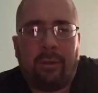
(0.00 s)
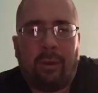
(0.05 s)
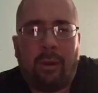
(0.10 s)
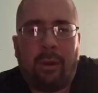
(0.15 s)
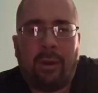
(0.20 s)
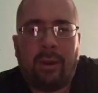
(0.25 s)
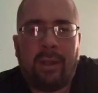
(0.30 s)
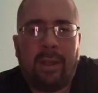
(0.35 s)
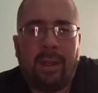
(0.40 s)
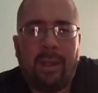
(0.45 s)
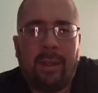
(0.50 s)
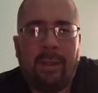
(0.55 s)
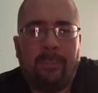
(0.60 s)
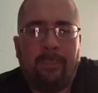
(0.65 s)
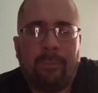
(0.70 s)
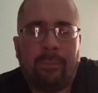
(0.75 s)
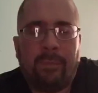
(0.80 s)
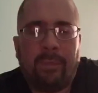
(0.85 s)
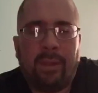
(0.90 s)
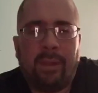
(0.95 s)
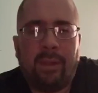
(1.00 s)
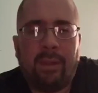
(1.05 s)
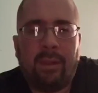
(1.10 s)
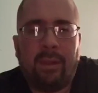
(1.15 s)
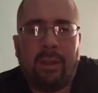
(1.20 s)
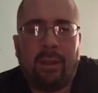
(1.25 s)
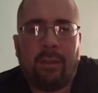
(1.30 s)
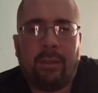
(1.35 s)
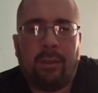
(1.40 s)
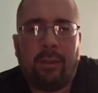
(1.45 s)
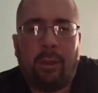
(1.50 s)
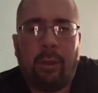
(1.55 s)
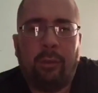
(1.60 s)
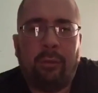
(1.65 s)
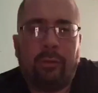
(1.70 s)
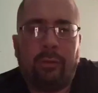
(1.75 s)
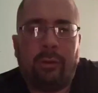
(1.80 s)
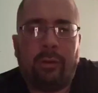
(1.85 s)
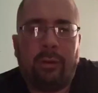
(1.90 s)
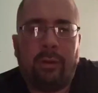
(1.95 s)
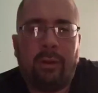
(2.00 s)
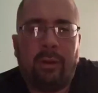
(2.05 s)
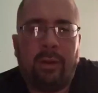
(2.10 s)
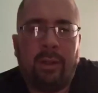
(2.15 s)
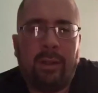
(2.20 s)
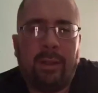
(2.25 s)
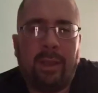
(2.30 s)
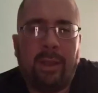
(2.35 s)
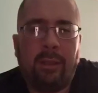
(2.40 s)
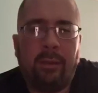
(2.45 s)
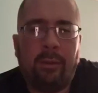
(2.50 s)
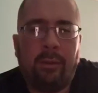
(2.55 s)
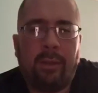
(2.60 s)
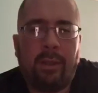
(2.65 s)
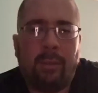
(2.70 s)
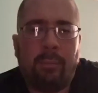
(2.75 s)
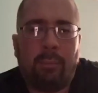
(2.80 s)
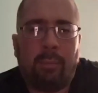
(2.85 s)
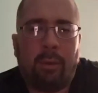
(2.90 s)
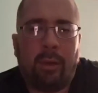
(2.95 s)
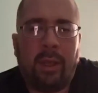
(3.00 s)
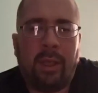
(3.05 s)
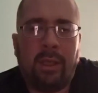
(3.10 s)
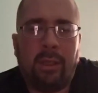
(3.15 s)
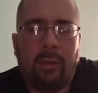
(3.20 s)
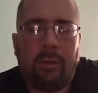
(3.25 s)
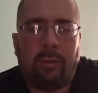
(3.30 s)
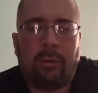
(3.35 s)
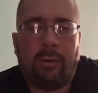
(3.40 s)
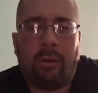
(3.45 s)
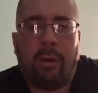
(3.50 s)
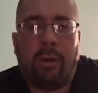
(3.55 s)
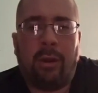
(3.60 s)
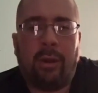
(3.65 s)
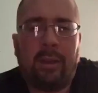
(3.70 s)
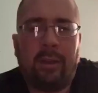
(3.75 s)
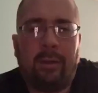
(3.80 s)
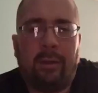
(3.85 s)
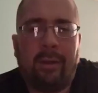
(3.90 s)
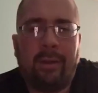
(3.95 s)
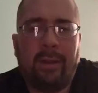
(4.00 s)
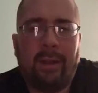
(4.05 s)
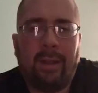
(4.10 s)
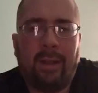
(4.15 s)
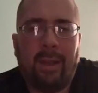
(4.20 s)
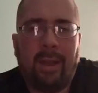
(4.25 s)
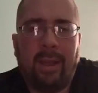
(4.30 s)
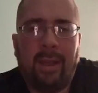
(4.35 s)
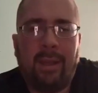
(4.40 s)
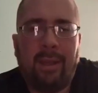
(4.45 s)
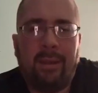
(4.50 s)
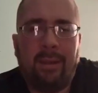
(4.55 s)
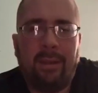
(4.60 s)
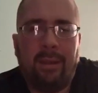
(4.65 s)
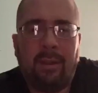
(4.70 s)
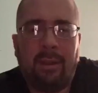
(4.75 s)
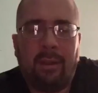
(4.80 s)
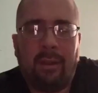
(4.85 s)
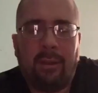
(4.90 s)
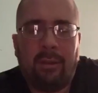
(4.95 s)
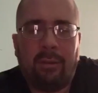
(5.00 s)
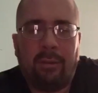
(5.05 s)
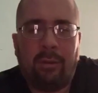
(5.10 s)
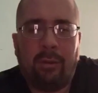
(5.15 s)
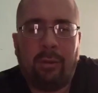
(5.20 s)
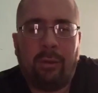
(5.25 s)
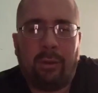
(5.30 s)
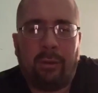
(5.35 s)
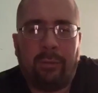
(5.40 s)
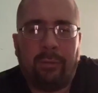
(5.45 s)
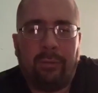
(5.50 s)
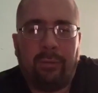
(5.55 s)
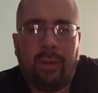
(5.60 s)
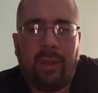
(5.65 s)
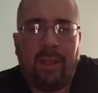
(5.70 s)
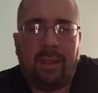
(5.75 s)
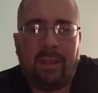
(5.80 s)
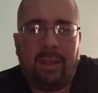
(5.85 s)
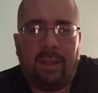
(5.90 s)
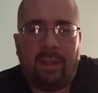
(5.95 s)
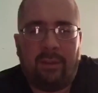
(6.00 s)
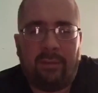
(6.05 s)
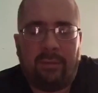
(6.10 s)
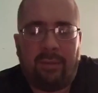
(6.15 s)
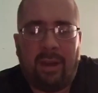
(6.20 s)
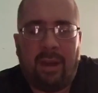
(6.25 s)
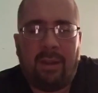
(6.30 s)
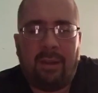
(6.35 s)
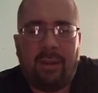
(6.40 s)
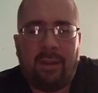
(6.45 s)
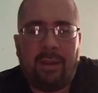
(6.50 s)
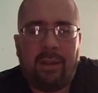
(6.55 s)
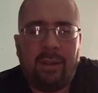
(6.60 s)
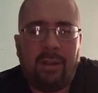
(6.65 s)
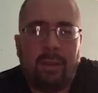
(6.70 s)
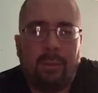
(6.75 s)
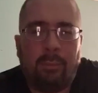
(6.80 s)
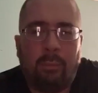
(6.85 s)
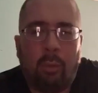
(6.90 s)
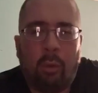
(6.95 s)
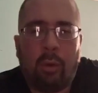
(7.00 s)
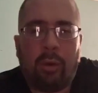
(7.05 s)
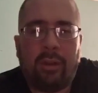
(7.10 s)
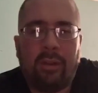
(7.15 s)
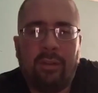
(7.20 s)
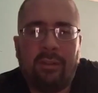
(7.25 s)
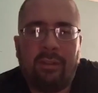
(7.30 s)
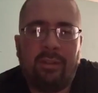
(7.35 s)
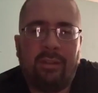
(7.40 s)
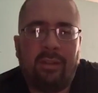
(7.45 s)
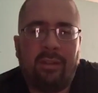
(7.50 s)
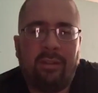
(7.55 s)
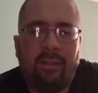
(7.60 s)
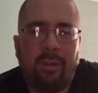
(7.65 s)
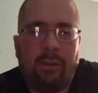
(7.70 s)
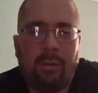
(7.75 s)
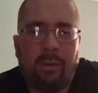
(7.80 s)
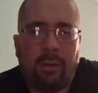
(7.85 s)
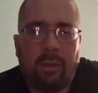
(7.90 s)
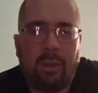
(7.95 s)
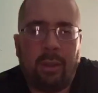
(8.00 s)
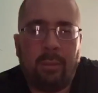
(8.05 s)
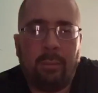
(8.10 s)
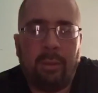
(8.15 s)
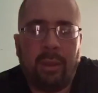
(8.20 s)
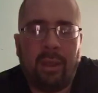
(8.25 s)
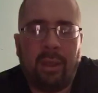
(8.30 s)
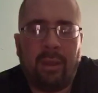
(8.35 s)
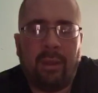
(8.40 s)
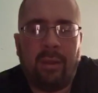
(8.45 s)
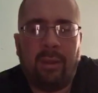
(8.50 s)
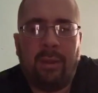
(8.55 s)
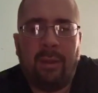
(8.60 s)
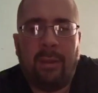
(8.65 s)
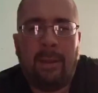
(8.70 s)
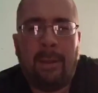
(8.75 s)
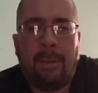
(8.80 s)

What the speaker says: targeting, the closer that you can bring your target on the lane to your feet and the foul line, the more consistent you're going to be.